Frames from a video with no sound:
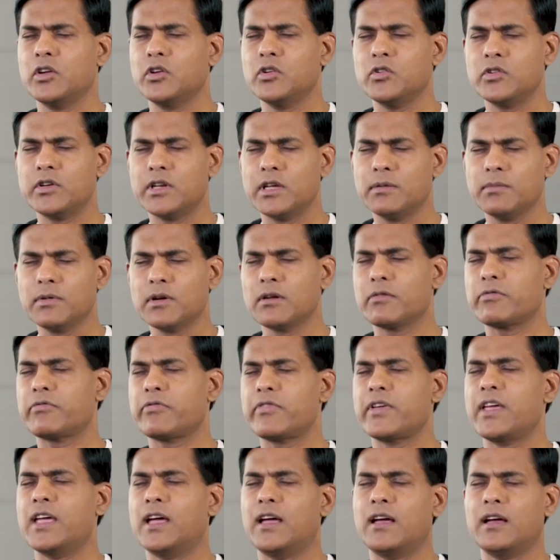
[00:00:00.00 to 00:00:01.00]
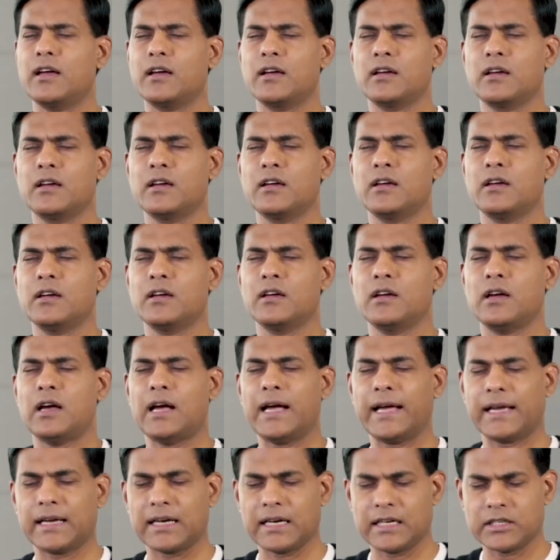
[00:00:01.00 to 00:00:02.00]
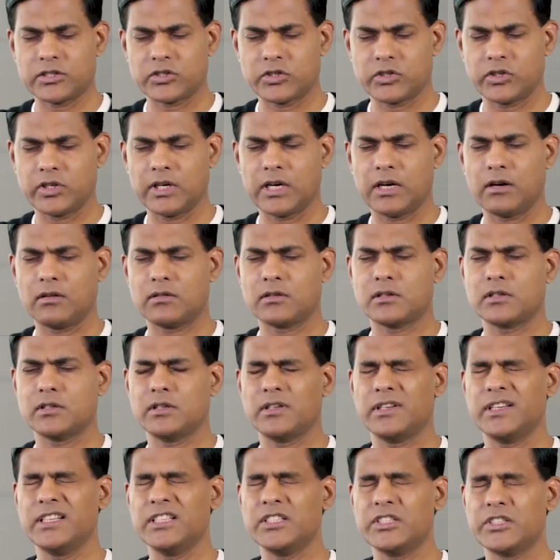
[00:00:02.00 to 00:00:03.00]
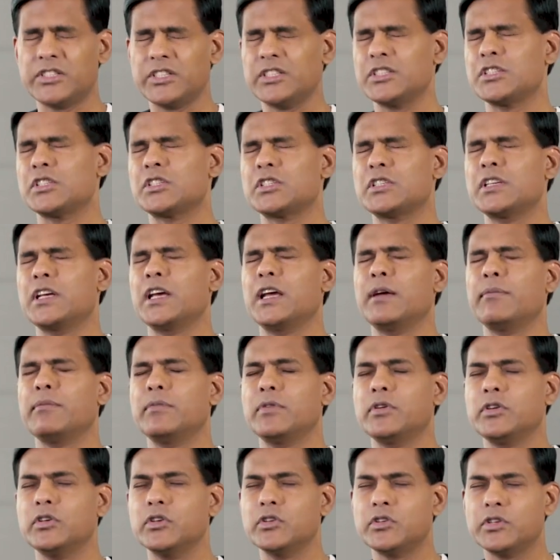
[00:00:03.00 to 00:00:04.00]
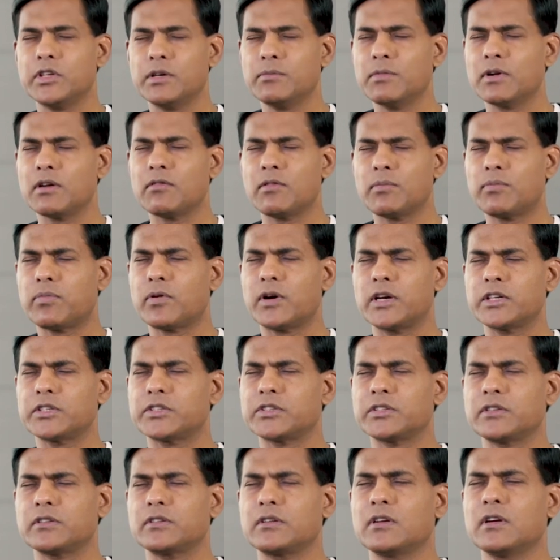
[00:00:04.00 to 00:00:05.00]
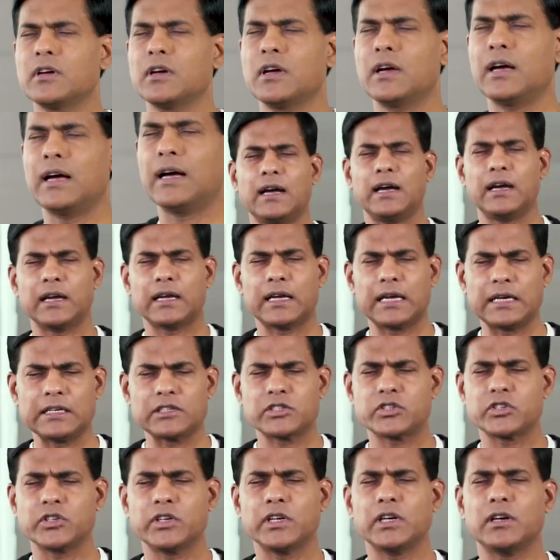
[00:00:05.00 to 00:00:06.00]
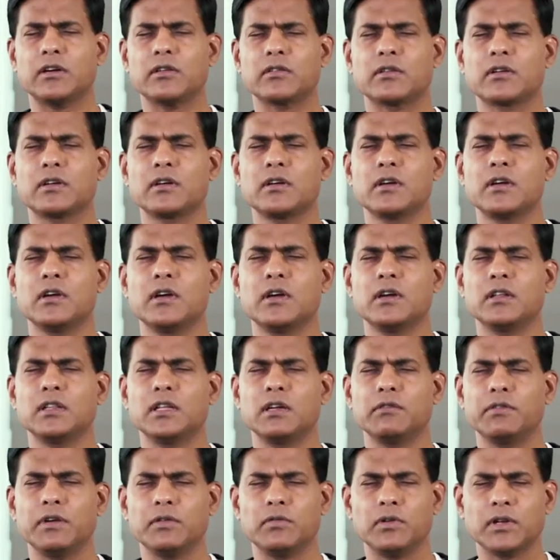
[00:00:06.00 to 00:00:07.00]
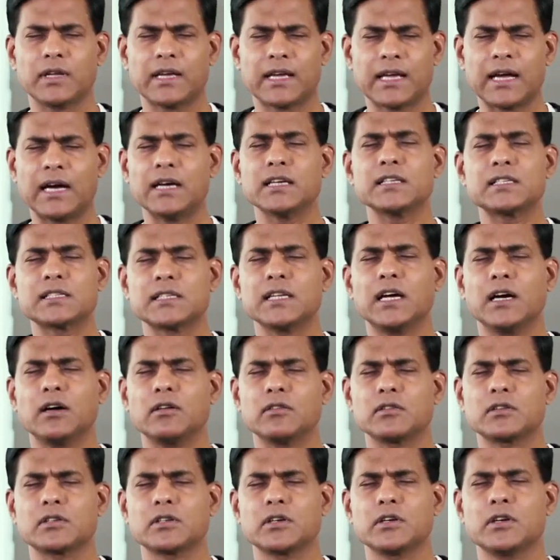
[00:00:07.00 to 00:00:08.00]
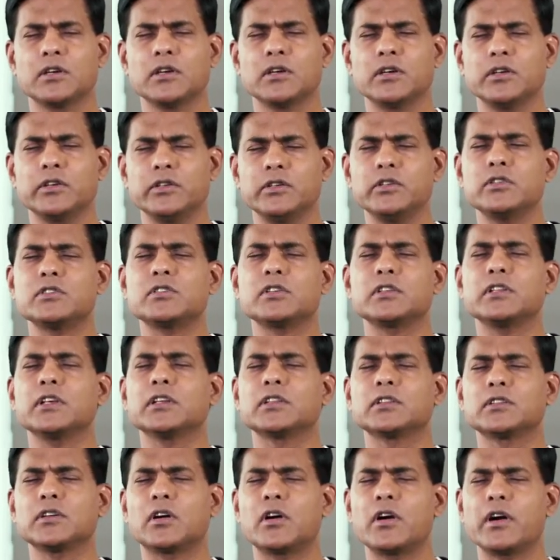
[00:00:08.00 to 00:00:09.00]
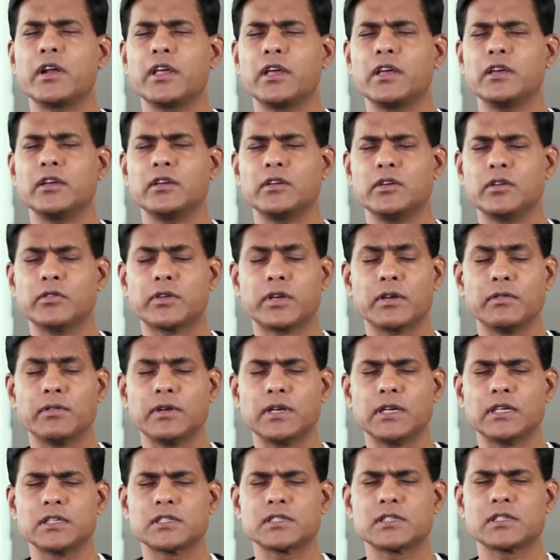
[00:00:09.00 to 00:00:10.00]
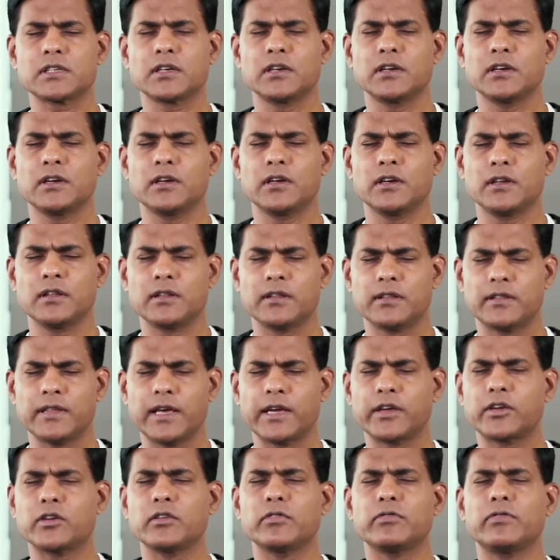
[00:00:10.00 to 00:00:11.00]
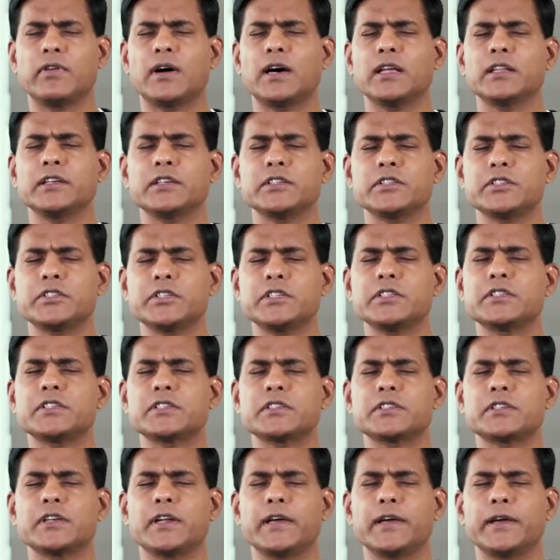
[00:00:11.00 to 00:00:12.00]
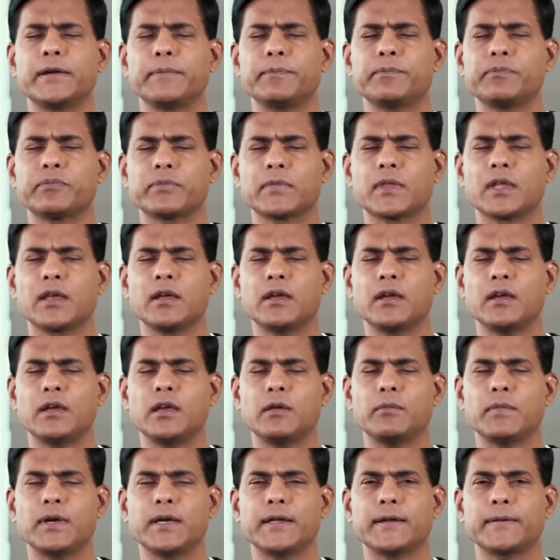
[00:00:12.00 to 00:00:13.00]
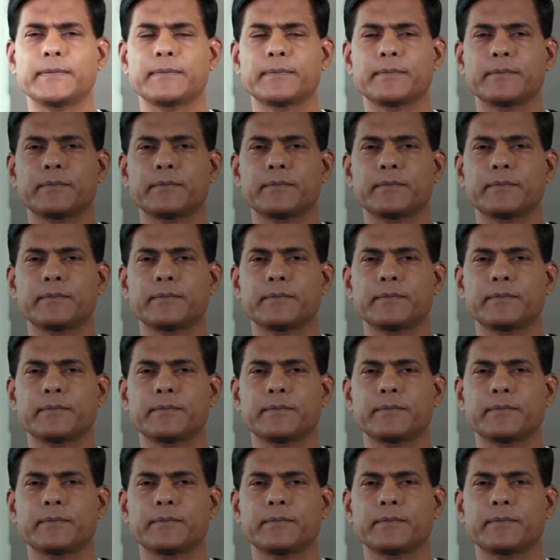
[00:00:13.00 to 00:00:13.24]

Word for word: you demon of fear, I cast you out. In Jesus' name, you demon of oppression, I cast you out. That we will cast out using authority you've given us. Thank you, Father. In Jesus' name, amen.